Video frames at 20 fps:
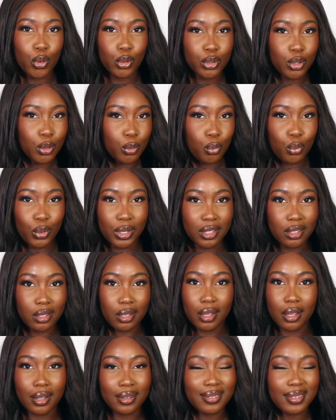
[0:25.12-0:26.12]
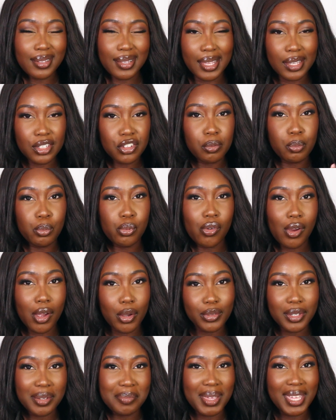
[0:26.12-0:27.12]
Autumn winter /
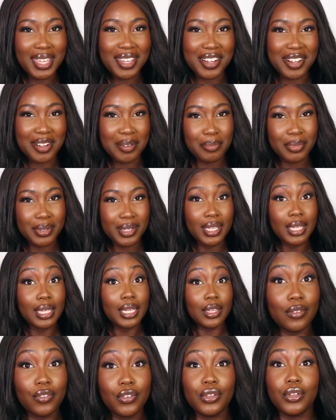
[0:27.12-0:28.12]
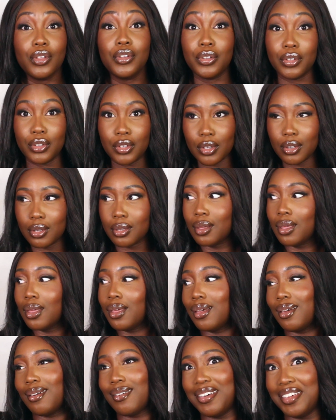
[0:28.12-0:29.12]
brownie makeup. If you know, you know.
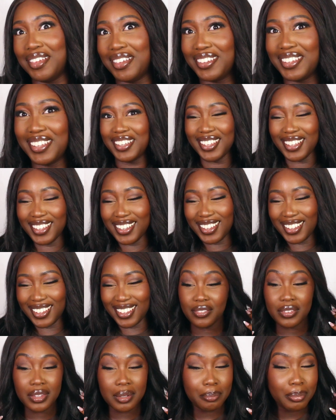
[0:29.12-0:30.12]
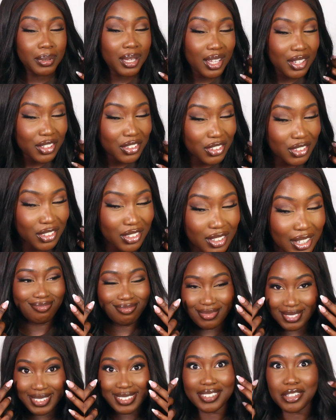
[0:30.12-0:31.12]
Even the blush,
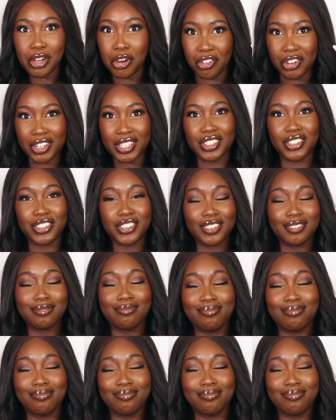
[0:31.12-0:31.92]
this orange,